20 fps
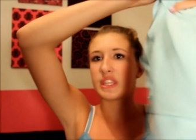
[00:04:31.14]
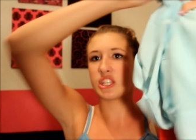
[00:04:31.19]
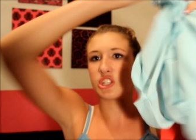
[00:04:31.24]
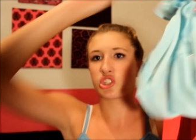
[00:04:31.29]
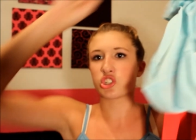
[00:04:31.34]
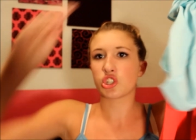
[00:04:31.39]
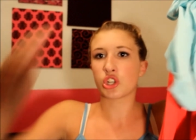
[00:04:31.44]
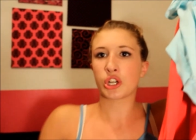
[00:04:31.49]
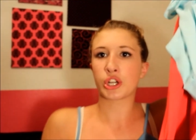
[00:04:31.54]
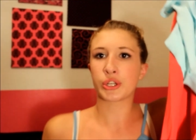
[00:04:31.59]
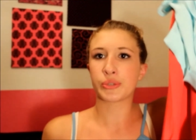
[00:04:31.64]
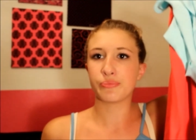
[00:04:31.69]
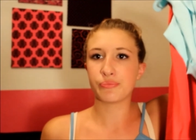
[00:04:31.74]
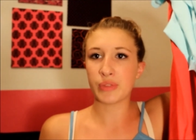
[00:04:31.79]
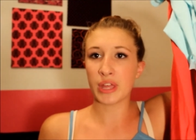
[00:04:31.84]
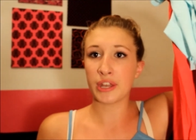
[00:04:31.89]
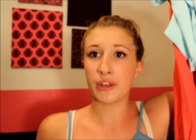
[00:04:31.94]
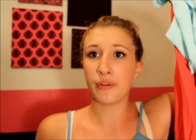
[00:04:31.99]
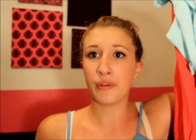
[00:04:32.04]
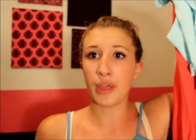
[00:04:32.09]
this shirt.
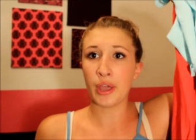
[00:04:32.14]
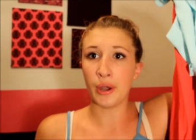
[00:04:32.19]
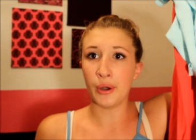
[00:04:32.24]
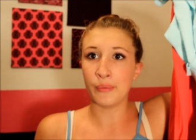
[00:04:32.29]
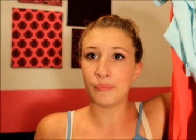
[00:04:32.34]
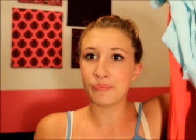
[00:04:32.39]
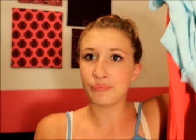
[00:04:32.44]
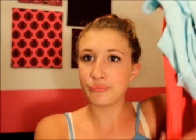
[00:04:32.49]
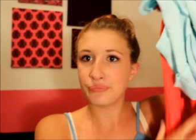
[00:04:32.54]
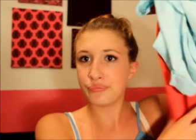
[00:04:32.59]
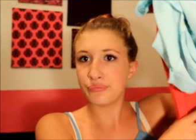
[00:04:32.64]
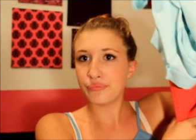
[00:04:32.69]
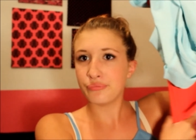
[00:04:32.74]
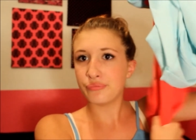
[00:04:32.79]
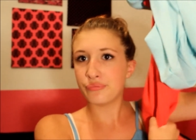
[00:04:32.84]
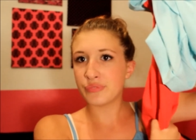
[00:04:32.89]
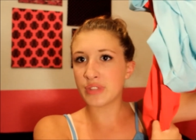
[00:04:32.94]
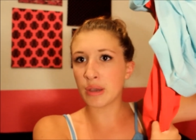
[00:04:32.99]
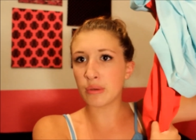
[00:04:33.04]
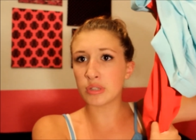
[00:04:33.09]
I don't know.
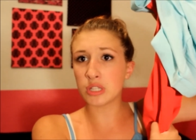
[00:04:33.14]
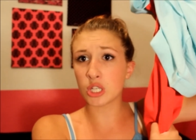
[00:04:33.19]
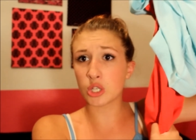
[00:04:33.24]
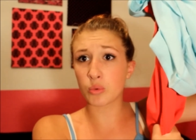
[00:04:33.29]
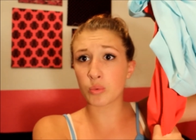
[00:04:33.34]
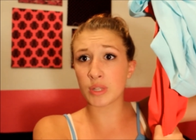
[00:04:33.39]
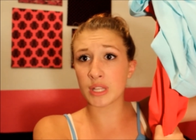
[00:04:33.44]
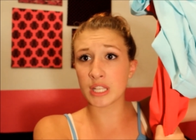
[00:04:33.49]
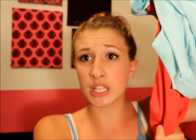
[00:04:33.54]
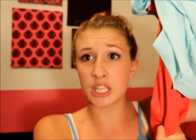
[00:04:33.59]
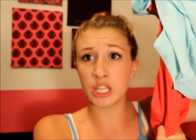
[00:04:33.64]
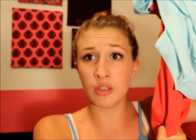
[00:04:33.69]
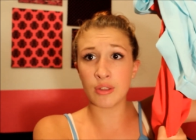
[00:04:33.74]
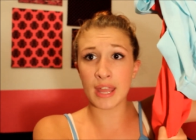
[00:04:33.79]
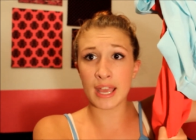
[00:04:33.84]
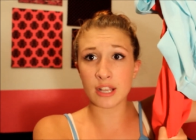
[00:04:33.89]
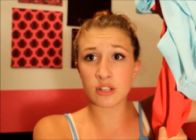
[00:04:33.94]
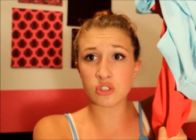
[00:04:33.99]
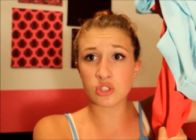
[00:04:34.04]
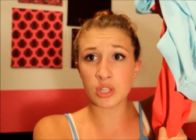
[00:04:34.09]
That would look really cute
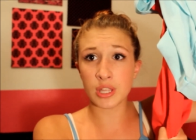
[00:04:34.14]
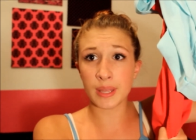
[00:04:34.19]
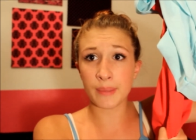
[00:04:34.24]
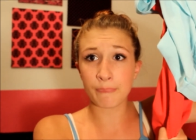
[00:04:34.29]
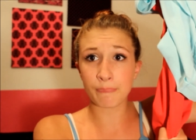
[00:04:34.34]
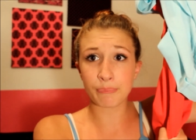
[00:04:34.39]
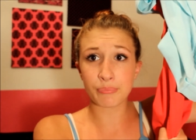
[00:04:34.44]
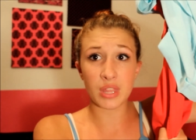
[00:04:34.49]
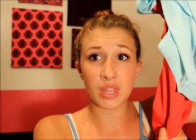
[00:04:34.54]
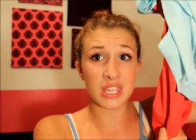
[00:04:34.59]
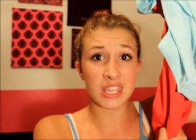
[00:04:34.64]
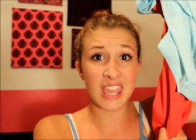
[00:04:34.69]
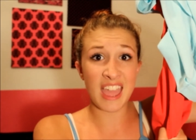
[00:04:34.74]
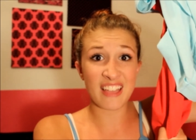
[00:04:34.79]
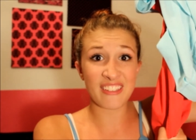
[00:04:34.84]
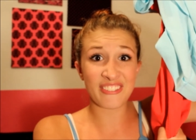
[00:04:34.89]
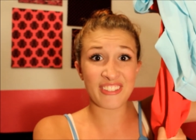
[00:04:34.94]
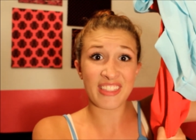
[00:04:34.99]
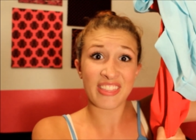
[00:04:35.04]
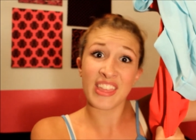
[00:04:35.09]
actually.
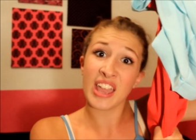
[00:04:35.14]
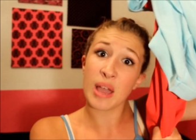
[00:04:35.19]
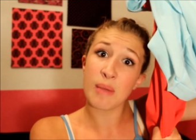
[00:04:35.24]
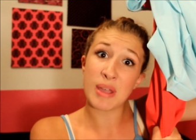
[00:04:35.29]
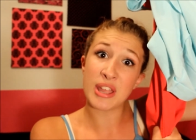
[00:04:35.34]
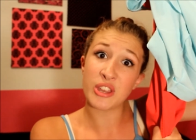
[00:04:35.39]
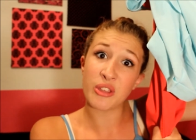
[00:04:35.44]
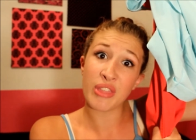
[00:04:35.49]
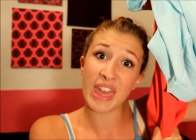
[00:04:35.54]
Yes, I think I might